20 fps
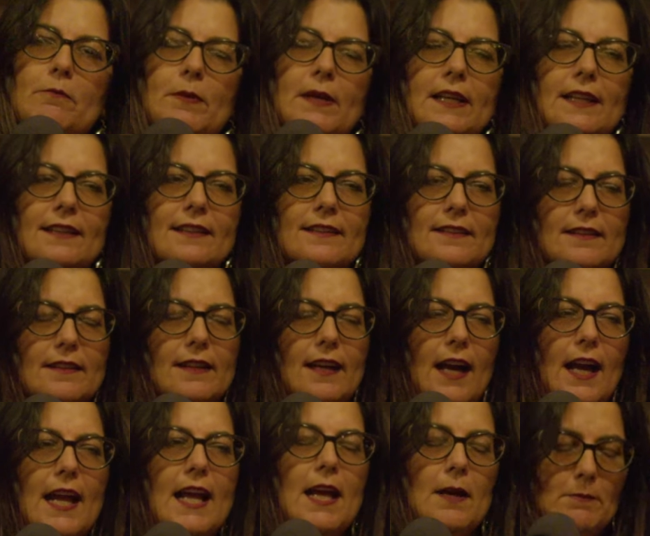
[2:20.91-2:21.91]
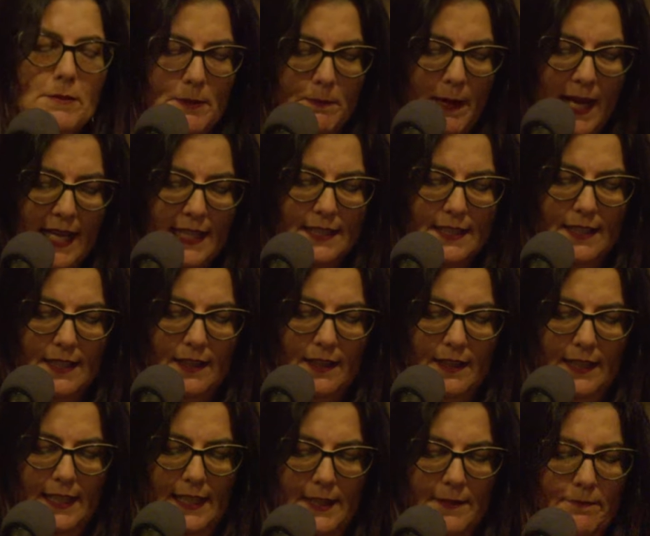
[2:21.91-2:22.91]
but I am dependent
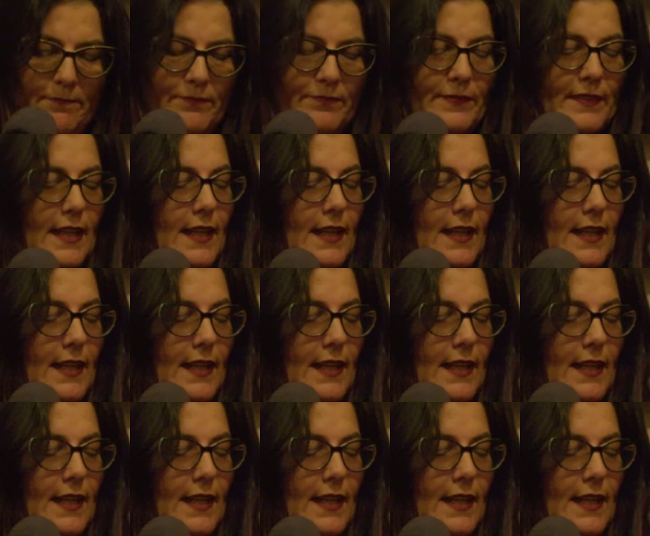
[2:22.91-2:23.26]
on him.